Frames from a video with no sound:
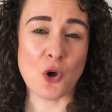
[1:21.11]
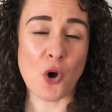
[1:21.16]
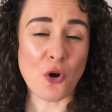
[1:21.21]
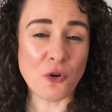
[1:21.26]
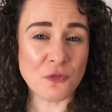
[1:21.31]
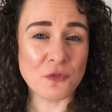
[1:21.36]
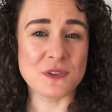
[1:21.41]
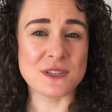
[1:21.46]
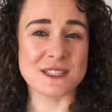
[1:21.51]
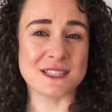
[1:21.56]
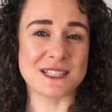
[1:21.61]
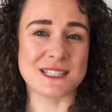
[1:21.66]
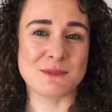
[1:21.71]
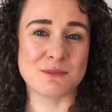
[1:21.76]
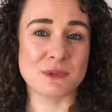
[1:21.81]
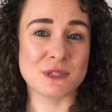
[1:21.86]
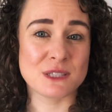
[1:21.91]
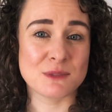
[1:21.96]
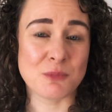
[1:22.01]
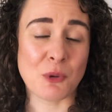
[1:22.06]
offers this
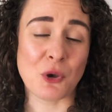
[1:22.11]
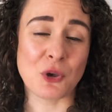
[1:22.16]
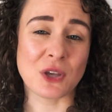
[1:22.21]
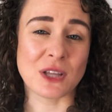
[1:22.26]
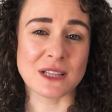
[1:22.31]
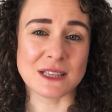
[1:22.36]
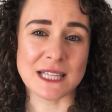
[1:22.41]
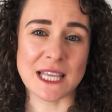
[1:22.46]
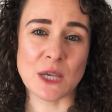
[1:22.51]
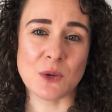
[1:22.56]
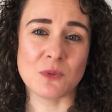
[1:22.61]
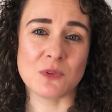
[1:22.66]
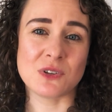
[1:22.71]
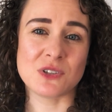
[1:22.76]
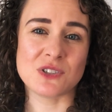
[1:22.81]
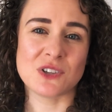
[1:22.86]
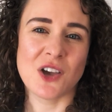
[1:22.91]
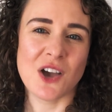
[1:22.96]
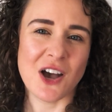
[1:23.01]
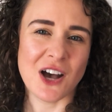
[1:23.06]
bespoke language,